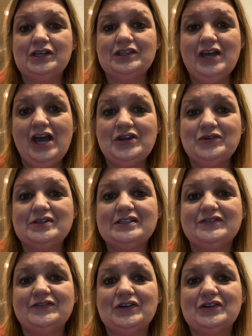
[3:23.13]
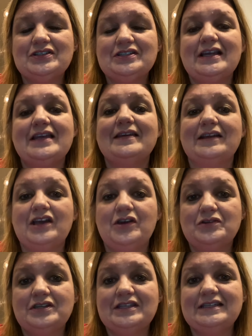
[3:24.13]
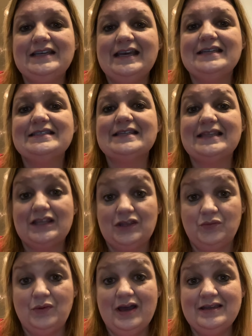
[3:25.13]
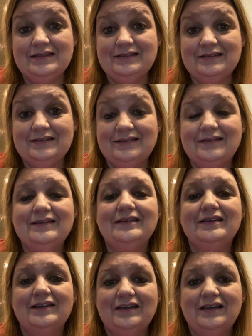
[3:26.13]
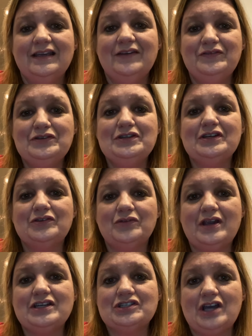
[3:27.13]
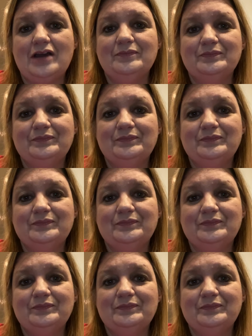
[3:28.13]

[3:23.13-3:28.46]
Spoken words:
at the hundreds first and then go to the tens and then the ones? If you did, great job.